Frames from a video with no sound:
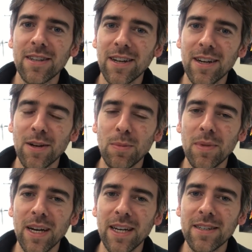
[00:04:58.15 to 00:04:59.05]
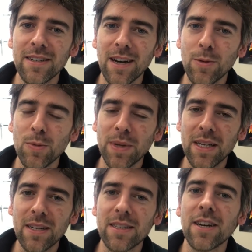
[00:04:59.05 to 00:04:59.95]
and I will be
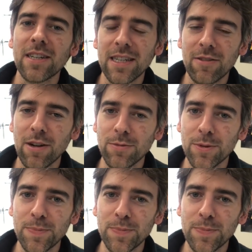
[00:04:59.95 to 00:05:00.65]
eternally grateful.